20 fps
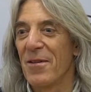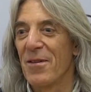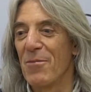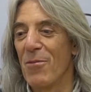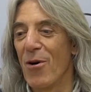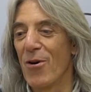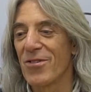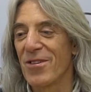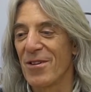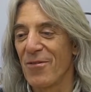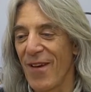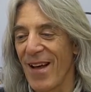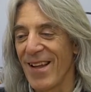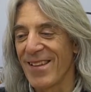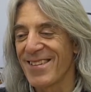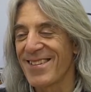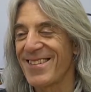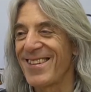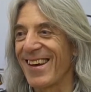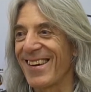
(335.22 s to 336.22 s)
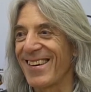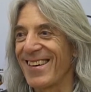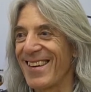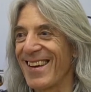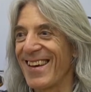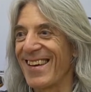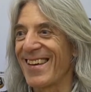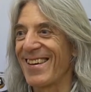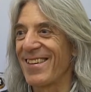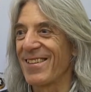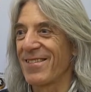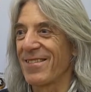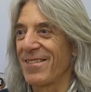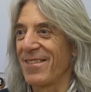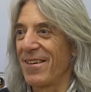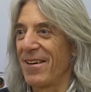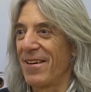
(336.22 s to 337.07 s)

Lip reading: most advanced technique is